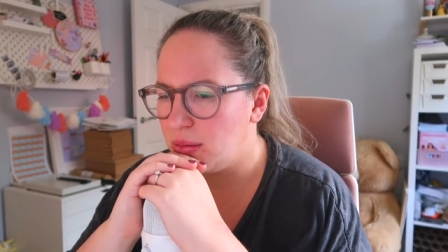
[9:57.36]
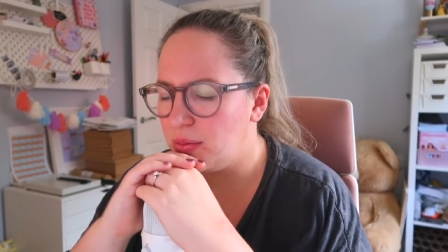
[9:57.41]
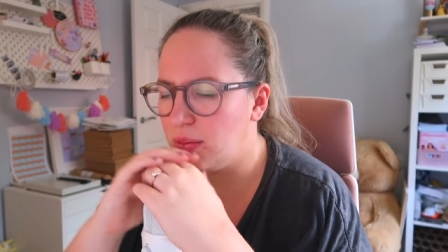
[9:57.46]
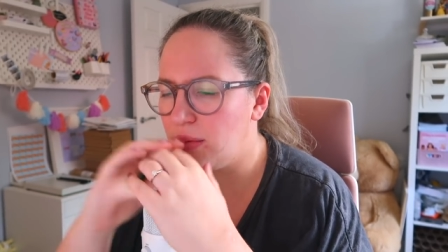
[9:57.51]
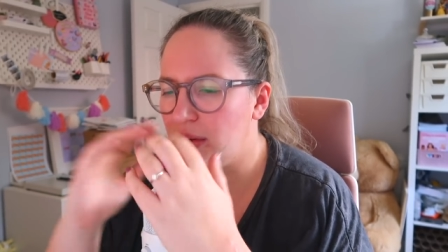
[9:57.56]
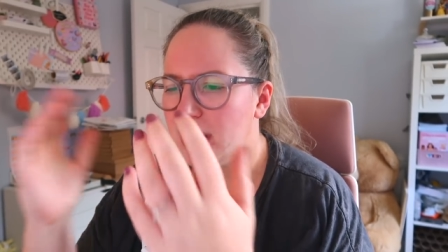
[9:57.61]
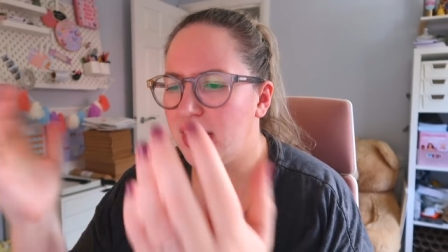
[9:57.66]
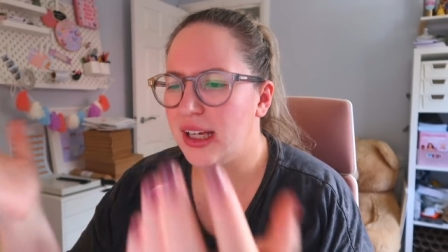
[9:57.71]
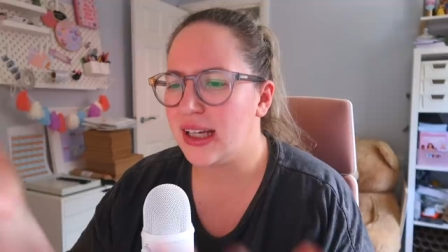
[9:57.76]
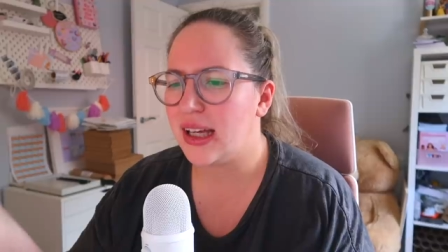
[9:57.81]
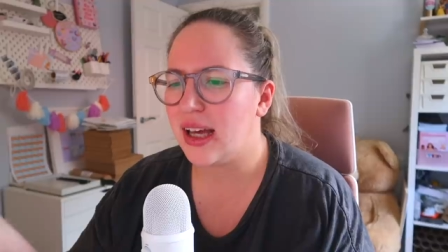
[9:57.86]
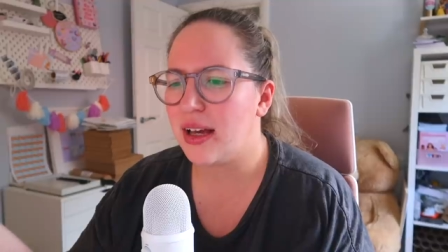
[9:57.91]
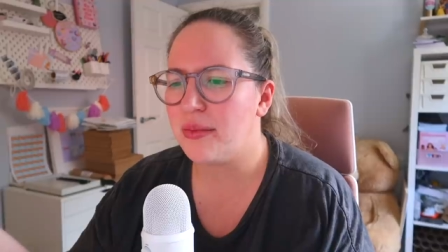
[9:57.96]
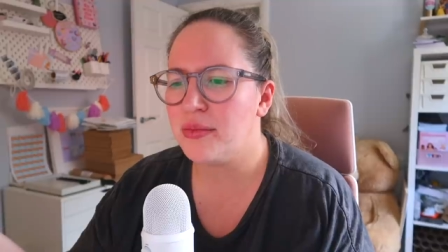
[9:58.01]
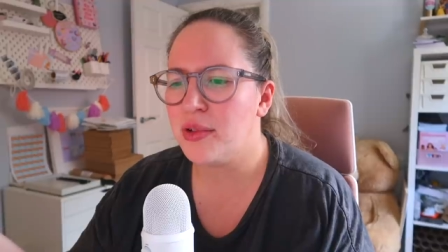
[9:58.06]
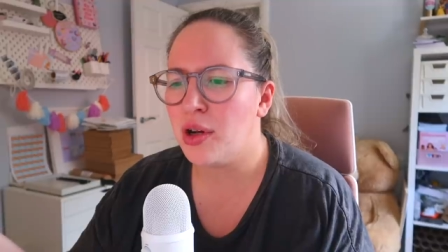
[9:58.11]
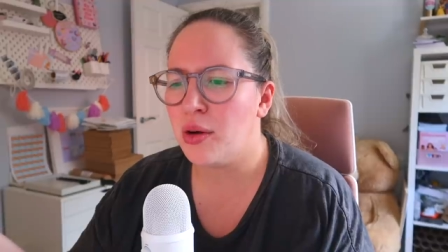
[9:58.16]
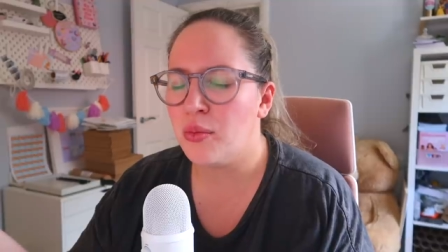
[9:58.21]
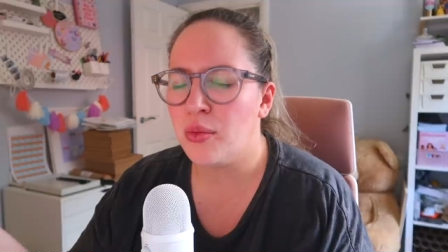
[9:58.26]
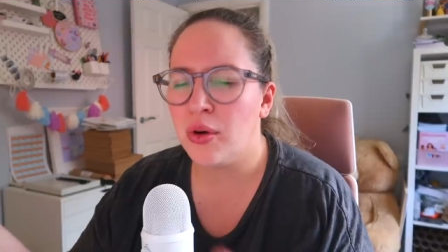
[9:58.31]
like
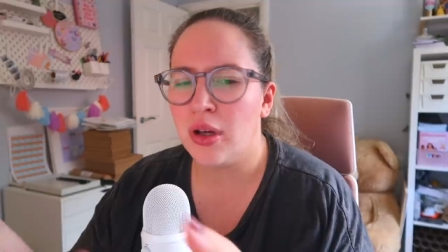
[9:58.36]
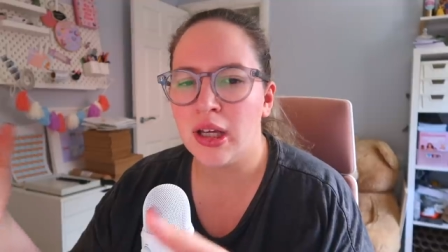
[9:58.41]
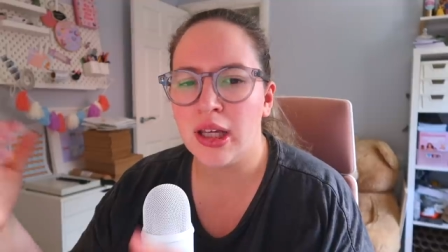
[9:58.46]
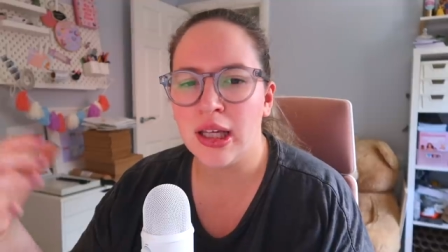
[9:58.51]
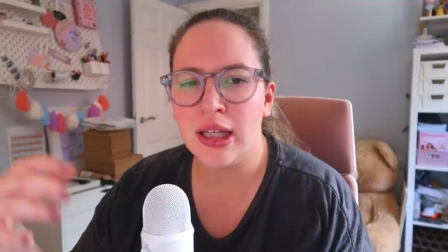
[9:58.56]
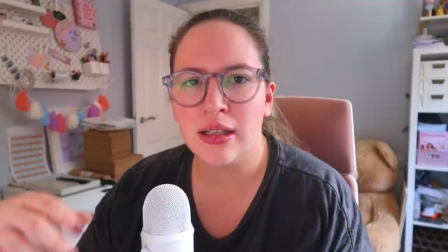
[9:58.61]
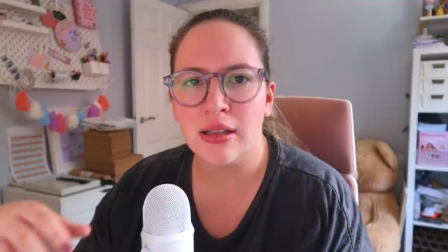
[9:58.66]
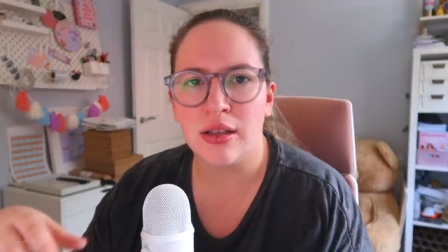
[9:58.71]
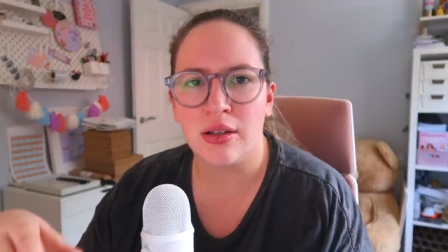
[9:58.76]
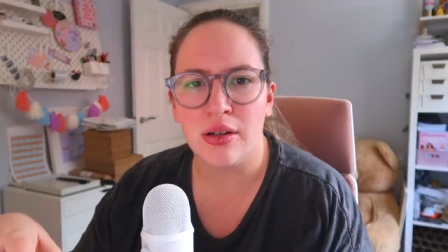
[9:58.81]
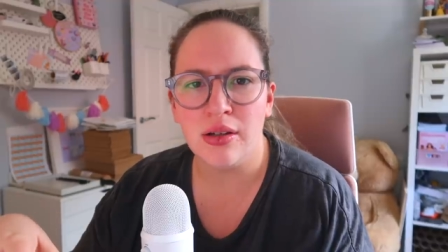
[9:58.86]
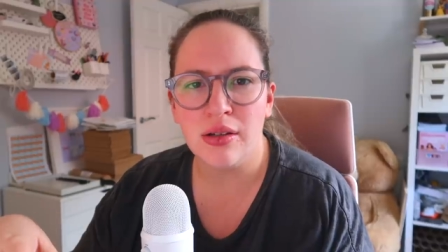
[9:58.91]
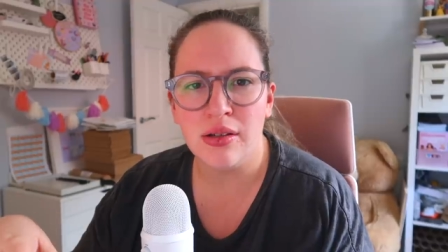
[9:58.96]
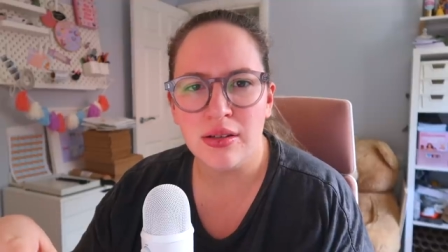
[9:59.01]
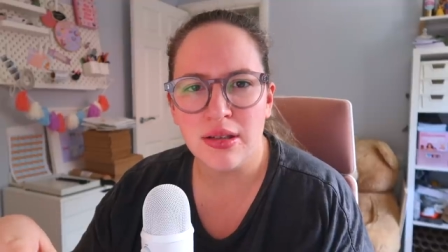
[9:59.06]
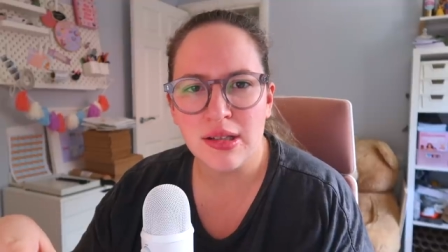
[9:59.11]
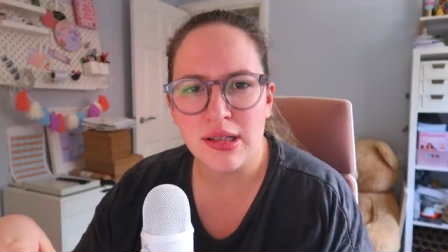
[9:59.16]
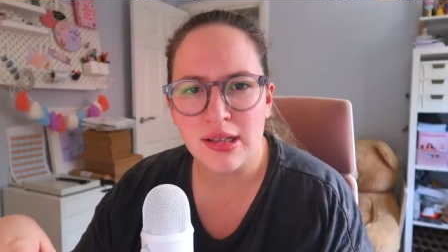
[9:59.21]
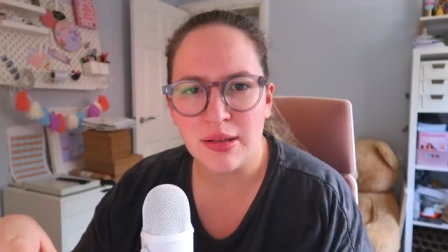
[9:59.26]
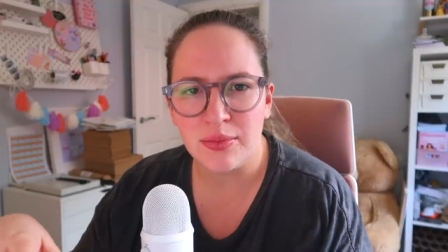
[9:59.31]
I'm not working
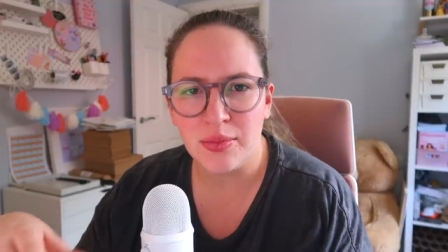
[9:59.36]
loads.